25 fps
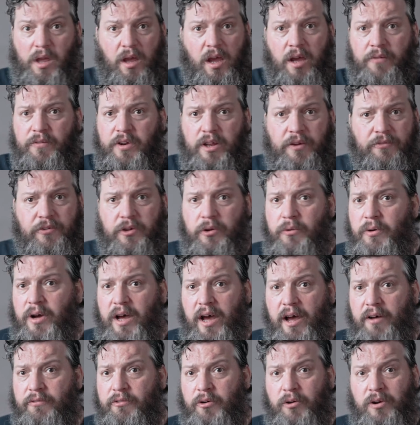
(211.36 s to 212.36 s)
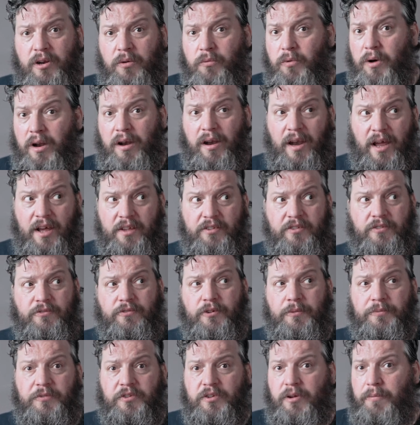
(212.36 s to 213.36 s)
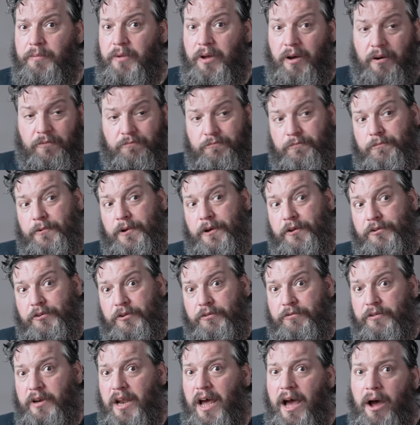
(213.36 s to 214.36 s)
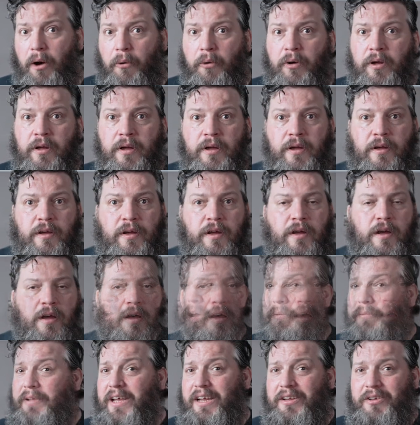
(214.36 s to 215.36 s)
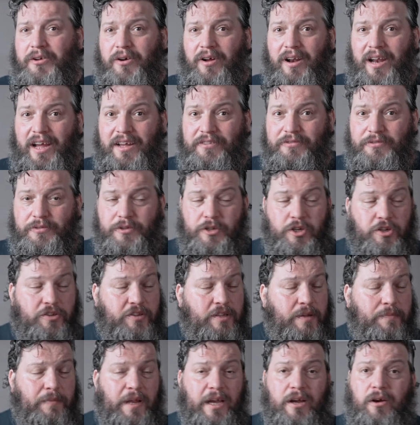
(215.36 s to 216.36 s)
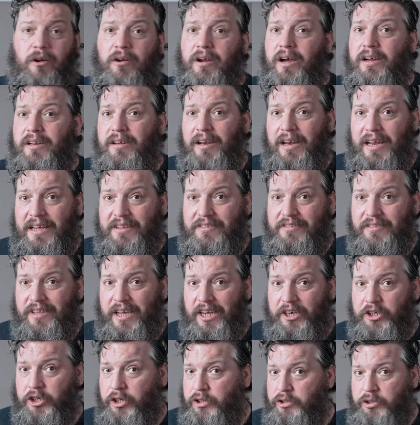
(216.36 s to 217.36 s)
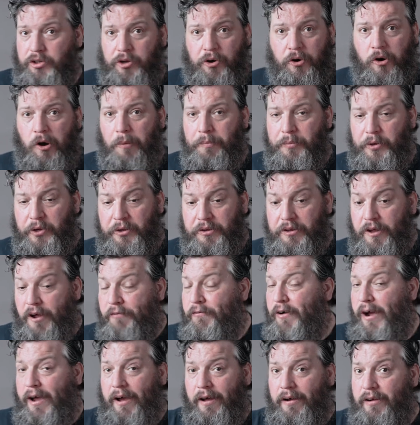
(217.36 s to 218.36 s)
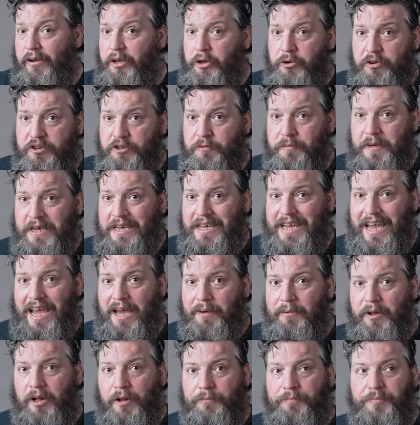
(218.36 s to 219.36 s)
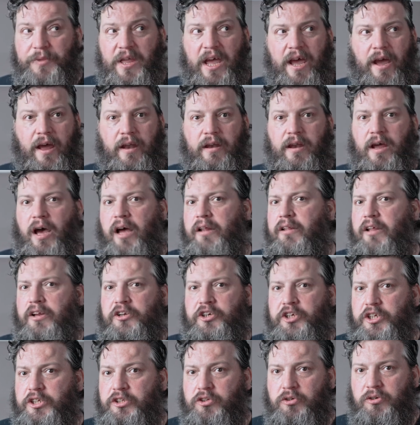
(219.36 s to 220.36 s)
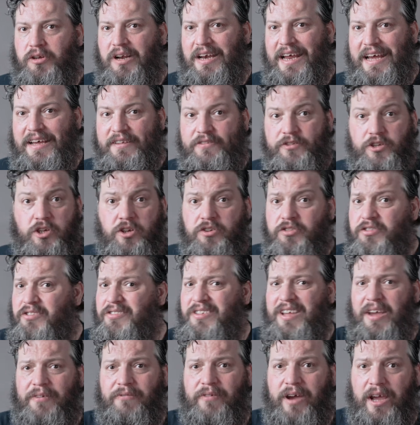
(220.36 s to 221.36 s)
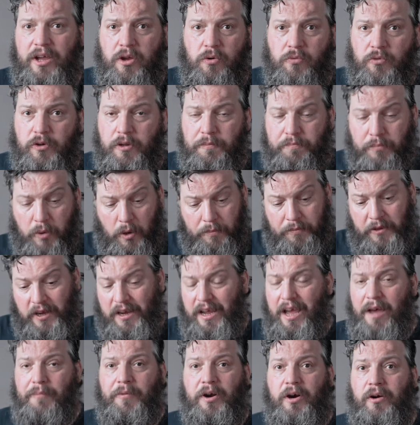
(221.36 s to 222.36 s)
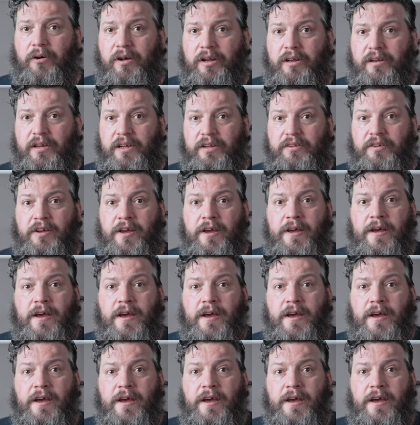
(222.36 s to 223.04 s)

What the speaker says: even if you have only one lens from Samyang as of now. To update your lens, just simply connect the lens station to your computer via a USB cable and attach it to the lens just the same way you would pop the camera on it.